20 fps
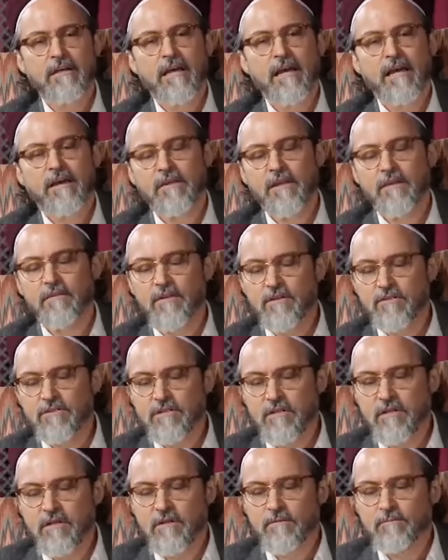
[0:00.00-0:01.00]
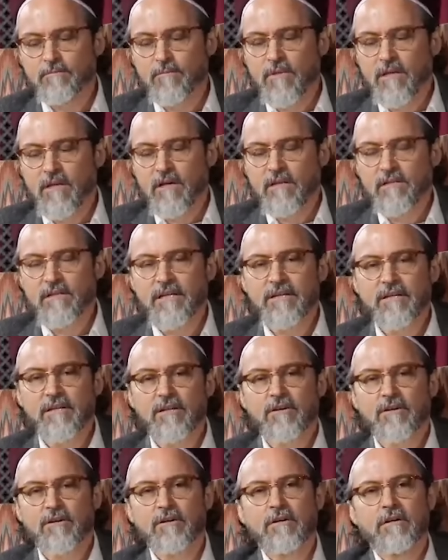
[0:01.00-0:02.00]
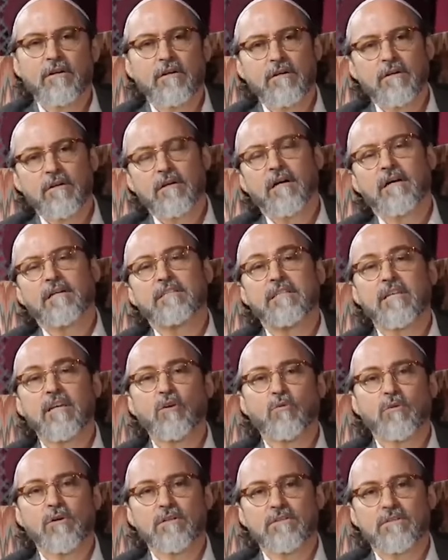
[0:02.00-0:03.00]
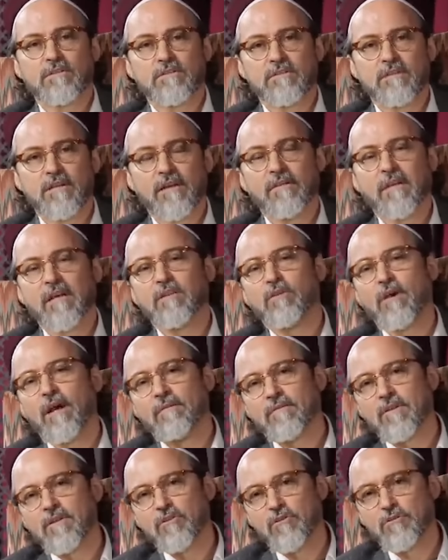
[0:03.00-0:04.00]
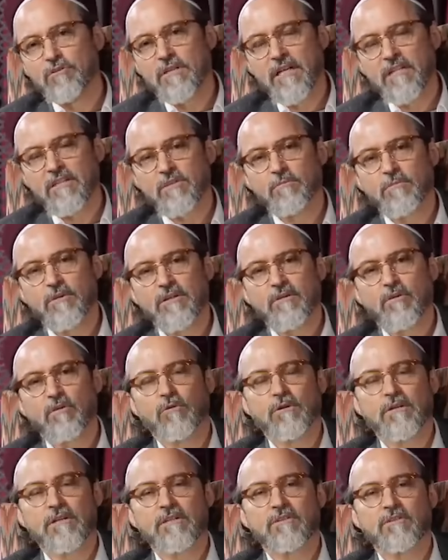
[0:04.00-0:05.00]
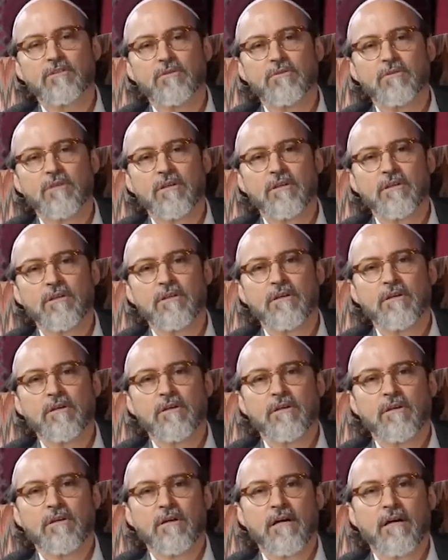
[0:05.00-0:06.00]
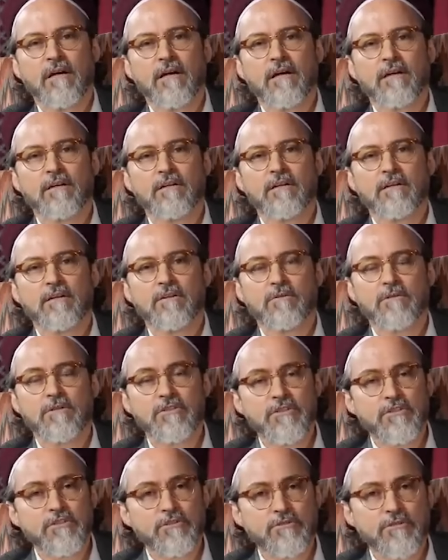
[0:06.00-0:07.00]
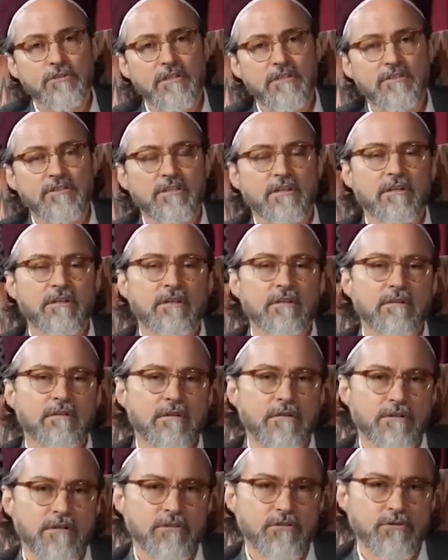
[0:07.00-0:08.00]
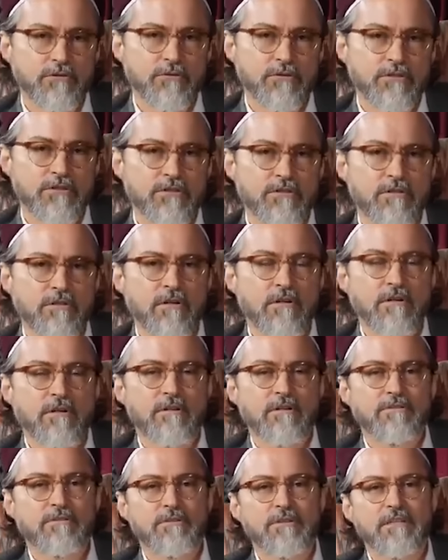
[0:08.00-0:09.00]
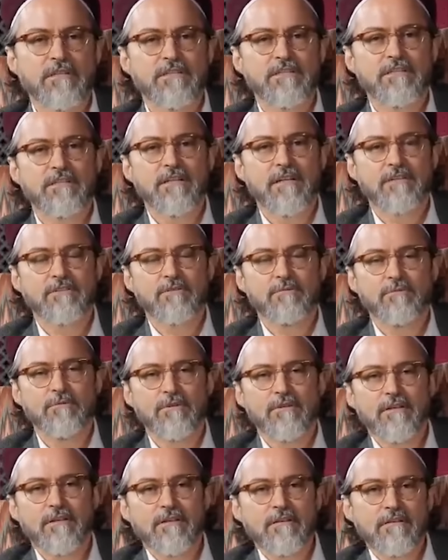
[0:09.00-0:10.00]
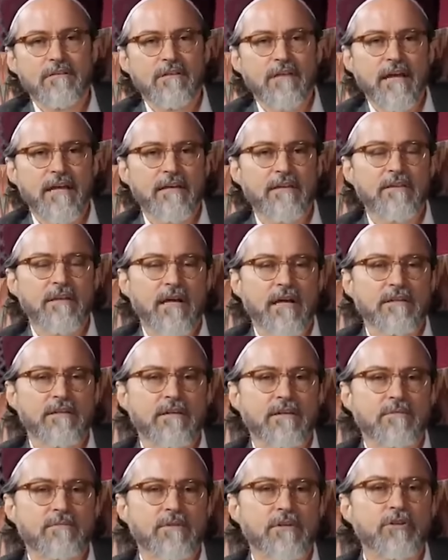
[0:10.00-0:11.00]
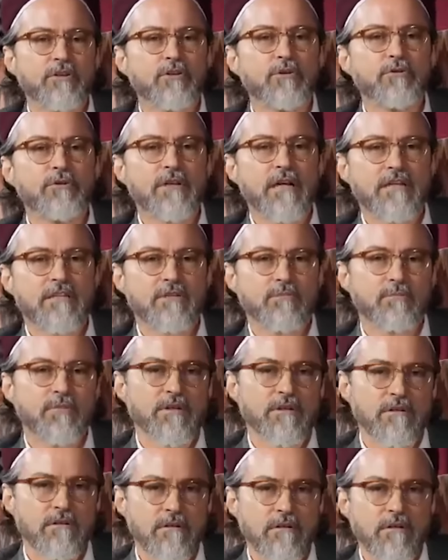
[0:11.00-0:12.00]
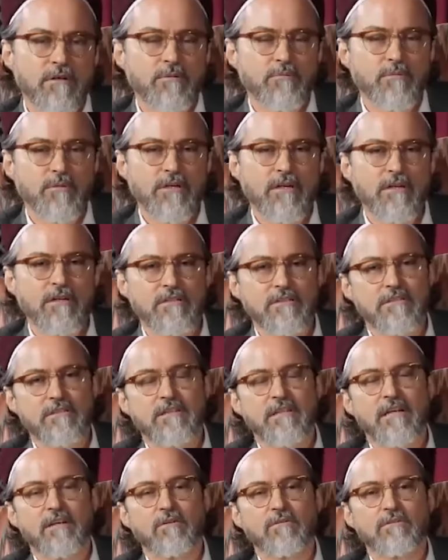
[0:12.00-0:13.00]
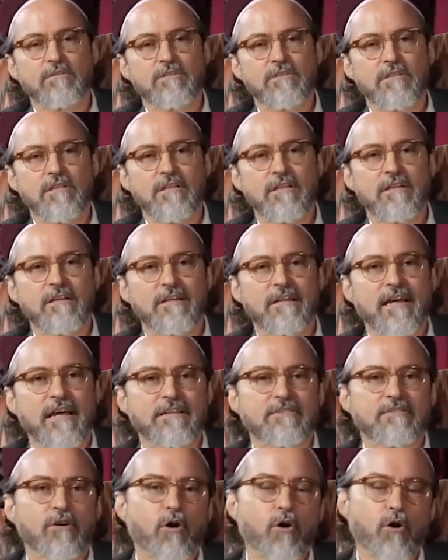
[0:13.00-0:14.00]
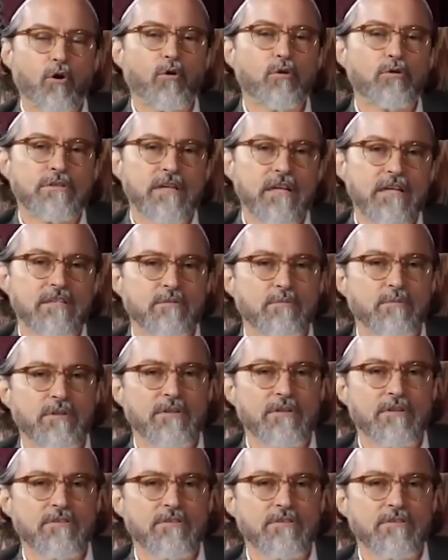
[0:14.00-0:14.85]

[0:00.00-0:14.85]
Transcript: And then there's a linear sequence. And then you have the New Testament according to the Christian tradition. The Jewish tradition doesn't really like the idea of the New Testament, because they don't see it as an Old Testament.